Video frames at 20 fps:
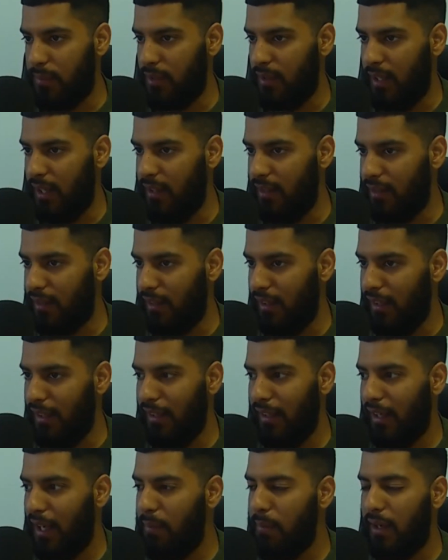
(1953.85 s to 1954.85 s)
to take.
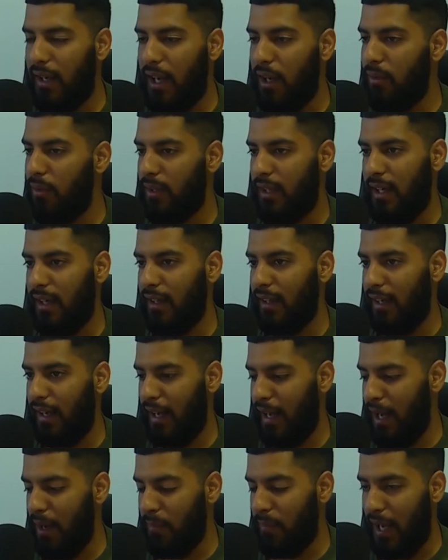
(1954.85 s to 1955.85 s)
I'm like, I don't care.
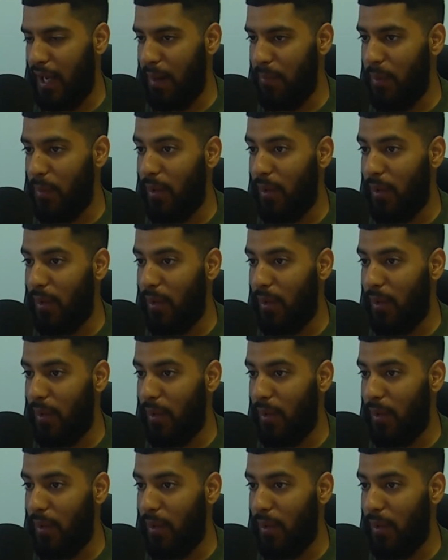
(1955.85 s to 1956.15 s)
I'm happy